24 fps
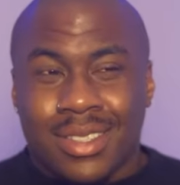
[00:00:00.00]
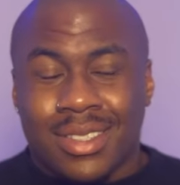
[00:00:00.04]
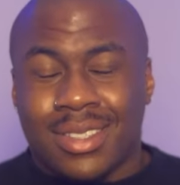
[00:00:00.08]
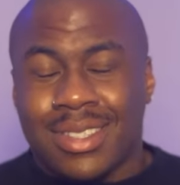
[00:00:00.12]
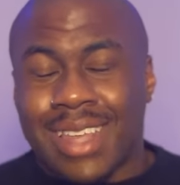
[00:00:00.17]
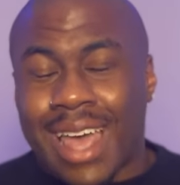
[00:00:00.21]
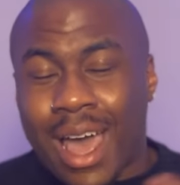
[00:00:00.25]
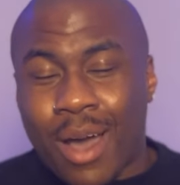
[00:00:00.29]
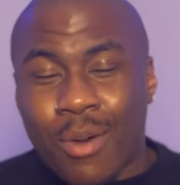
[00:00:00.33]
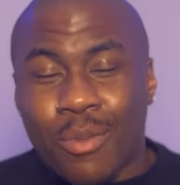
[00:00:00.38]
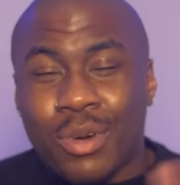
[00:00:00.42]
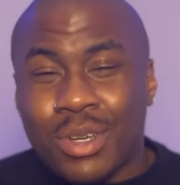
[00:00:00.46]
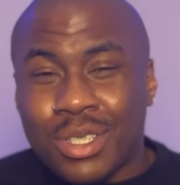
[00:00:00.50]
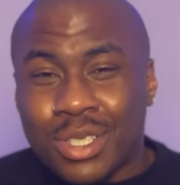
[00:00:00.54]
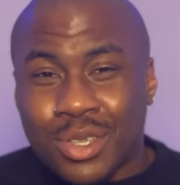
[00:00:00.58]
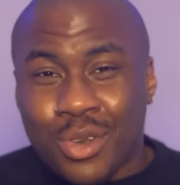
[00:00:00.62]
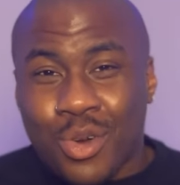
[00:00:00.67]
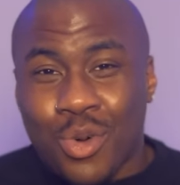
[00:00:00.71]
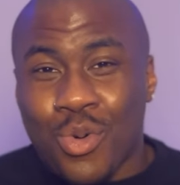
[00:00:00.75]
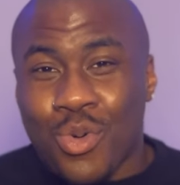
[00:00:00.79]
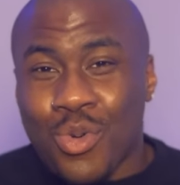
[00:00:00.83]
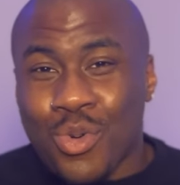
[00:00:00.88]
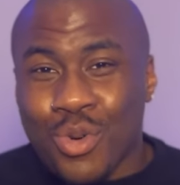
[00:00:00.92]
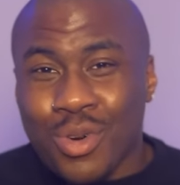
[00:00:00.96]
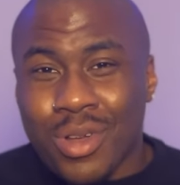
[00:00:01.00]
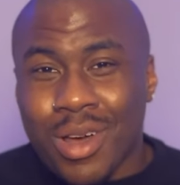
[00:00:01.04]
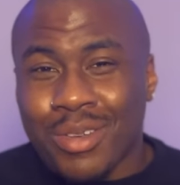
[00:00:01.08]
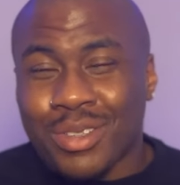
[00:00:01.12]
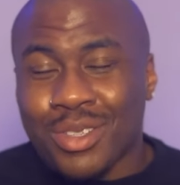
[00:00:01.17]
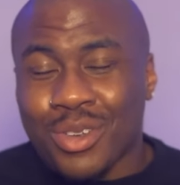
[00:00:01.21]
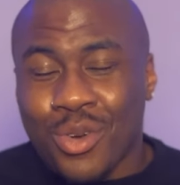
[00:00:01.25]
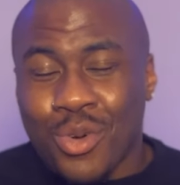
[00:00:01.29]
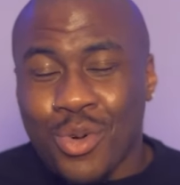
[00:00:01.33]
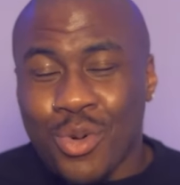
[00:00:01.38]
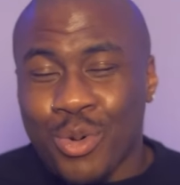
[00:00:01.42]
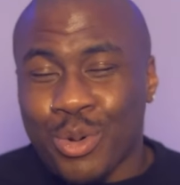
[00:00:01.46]
That was cool. That was
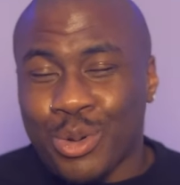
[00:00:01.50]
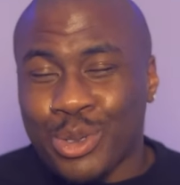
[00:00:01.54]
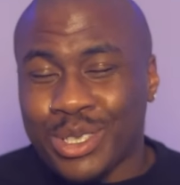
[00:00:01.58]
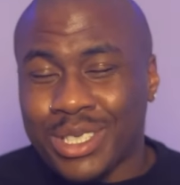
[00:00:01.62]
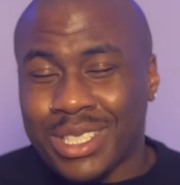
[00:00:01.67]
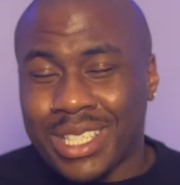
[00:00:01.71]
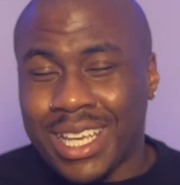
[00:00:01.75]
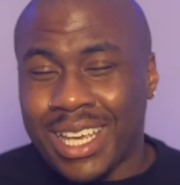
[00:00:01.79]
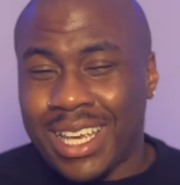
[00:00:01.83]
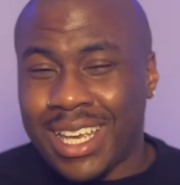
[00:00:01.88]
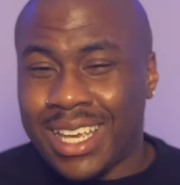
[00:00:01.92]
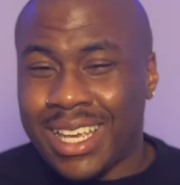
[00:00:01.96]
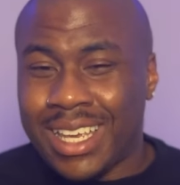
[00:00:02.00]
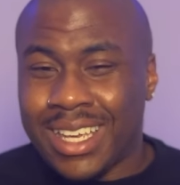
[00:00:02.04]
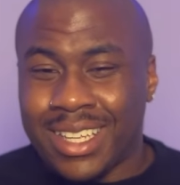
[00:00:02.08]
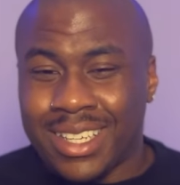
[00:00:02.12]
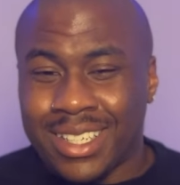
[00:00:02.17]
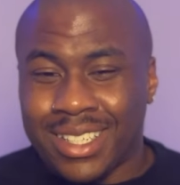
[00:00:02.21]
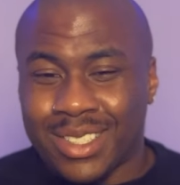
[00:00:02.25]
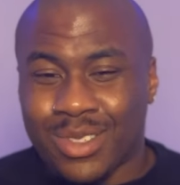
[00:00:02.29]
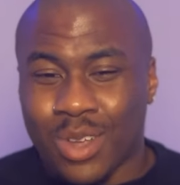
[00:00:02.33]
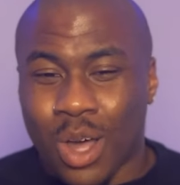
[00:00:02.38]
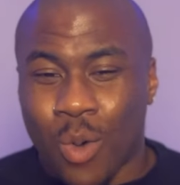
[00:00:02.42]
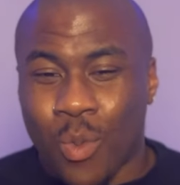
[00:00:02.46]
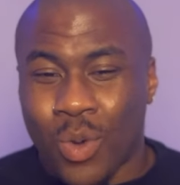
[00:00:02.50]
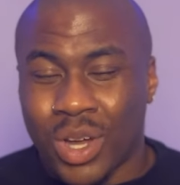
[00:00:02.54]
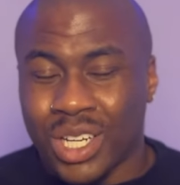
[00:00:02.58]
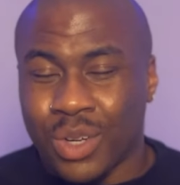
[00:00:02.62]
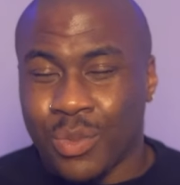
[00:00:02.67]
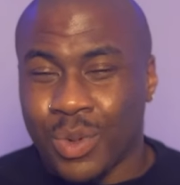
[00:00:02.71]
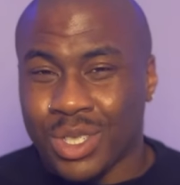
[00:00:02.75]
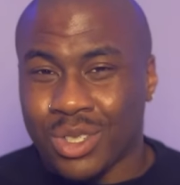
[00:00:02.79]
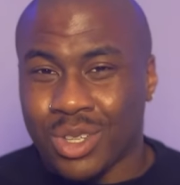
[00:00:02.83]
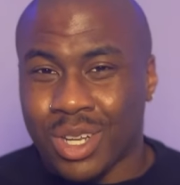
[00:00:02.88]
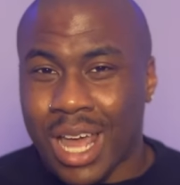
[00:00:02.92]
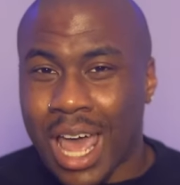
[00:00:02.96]
a cool scene. So I wonder
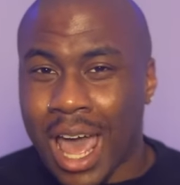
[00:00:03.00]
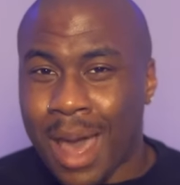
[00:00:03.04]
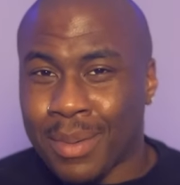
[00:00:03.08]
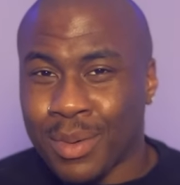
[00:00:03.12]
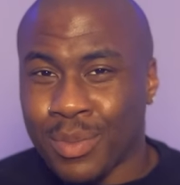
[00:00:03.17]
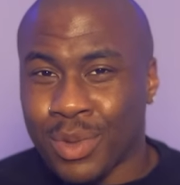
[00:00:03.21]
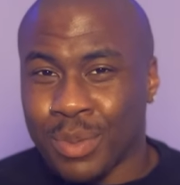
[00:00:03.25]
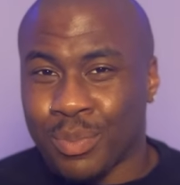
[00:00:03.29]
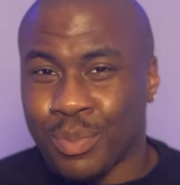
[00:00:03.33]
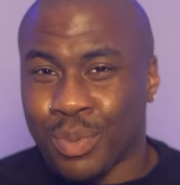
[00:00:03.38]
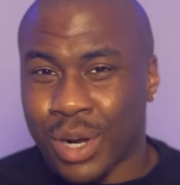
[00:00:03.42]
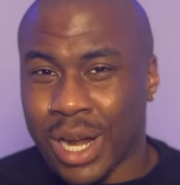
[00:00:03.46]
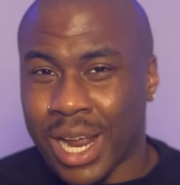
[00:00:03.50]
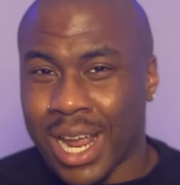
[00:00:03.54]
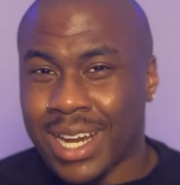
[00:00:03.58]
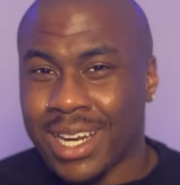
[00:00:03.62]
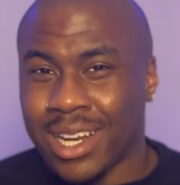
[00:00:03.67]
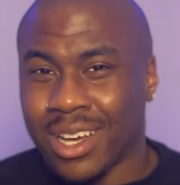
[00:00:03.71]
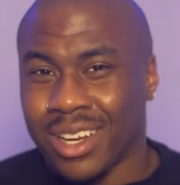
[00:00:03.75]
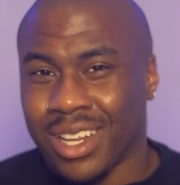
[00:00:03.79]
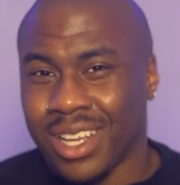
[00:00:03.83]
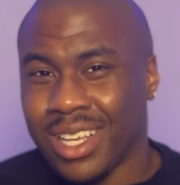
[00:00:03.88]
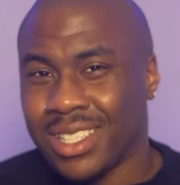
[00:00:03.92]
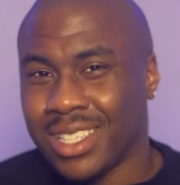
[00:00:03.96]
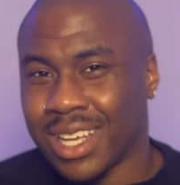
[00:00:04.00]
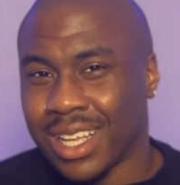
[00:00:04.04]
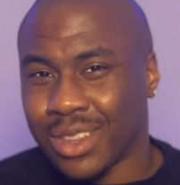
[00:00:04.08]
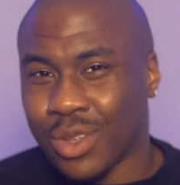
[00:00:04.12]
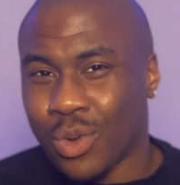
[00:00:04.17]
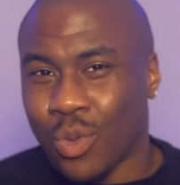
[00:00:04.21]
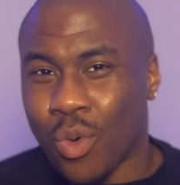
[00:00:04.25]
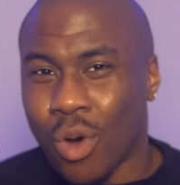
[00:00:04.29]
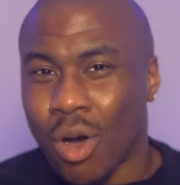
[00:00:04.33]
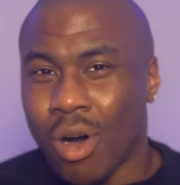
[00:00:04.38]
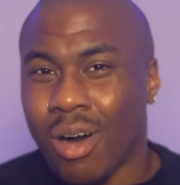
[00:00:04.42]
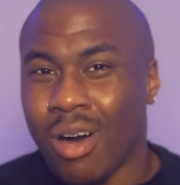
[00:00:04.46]
what's going to happen with Bran now that he's at the
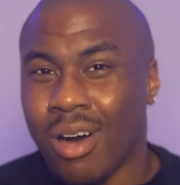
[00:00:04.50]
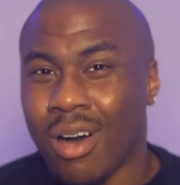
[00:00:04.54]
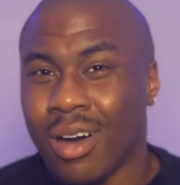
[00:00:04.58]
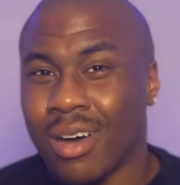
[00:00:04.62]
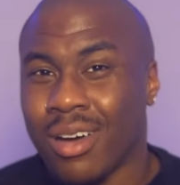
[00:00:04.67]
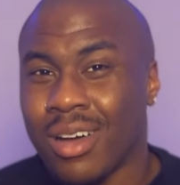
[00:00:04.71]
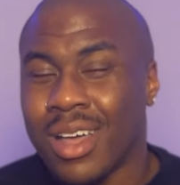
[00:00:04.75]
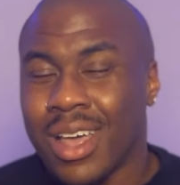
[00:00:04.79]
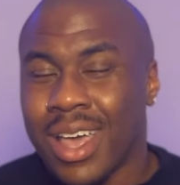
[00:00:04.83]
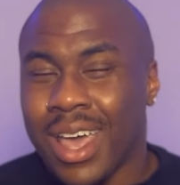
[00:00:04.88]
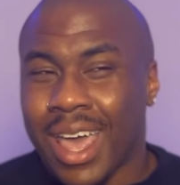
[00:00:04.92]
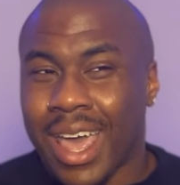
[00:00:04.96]
wall.